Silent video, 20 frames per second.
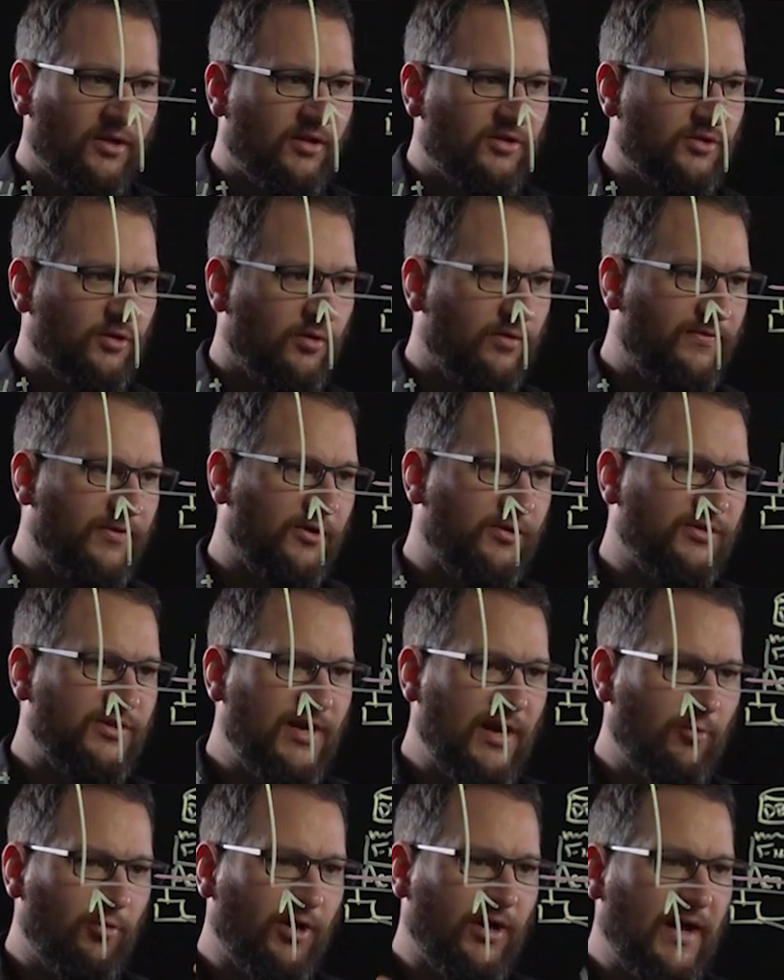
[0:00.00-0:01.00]
So if there is
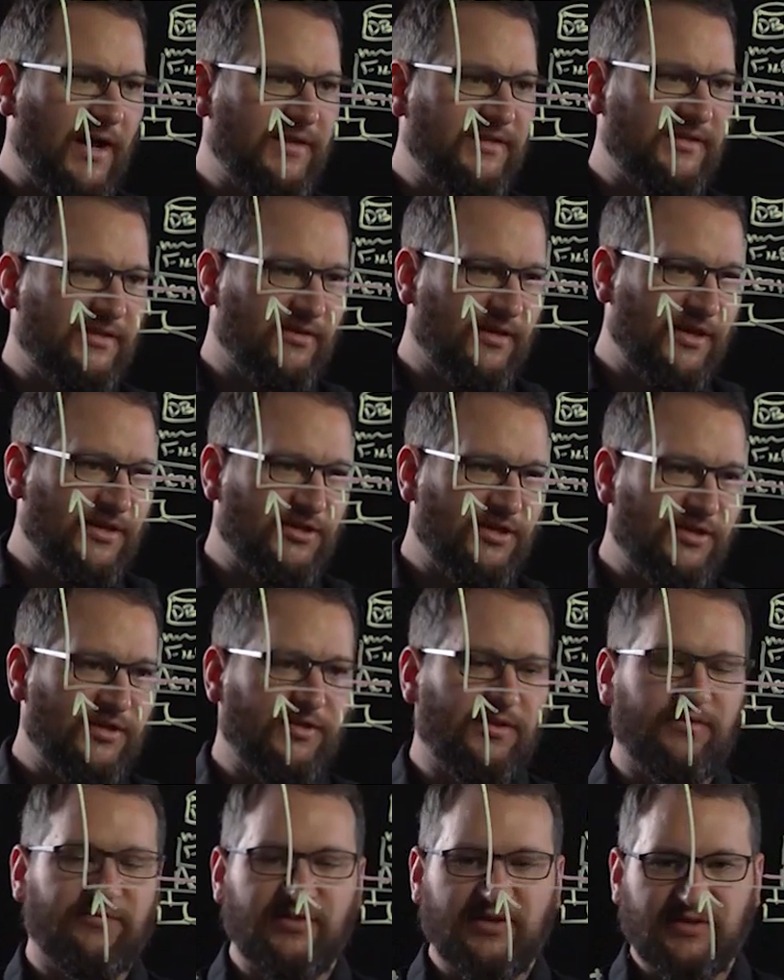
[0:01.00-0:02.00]
network isolation
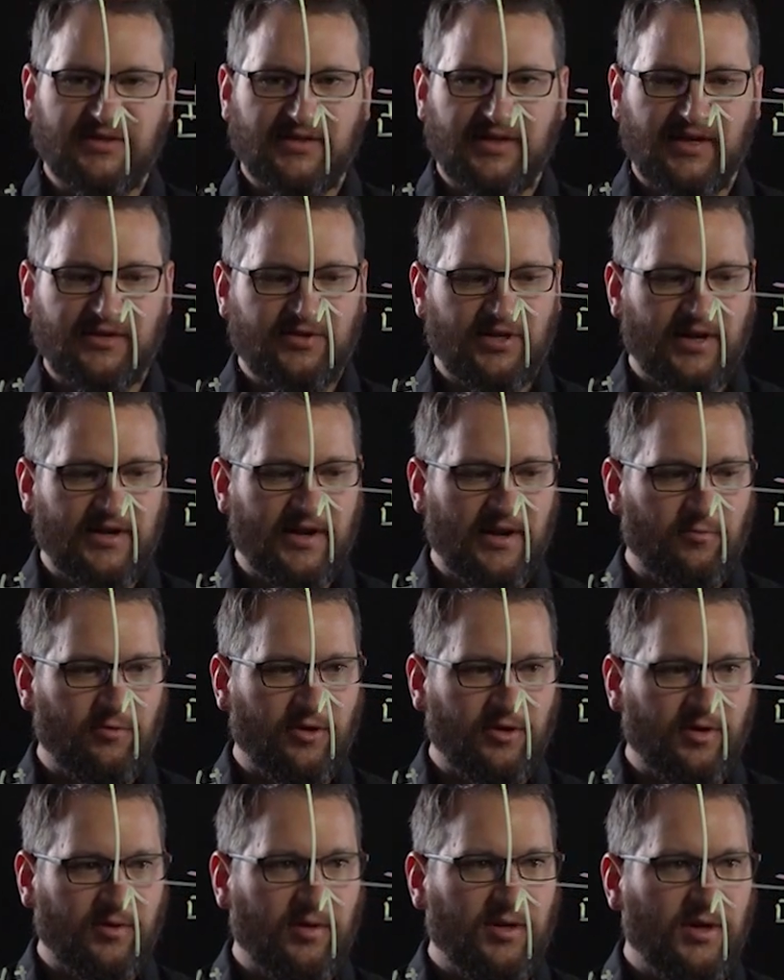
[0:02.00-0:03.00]
in the VCHA
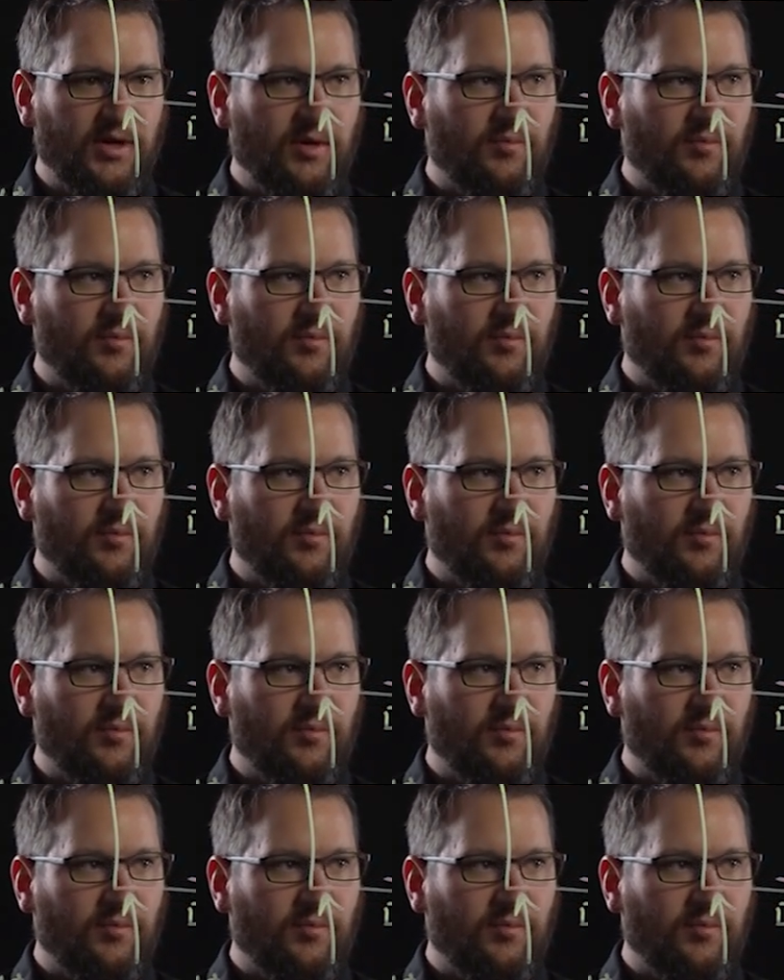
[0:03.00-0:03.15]
network,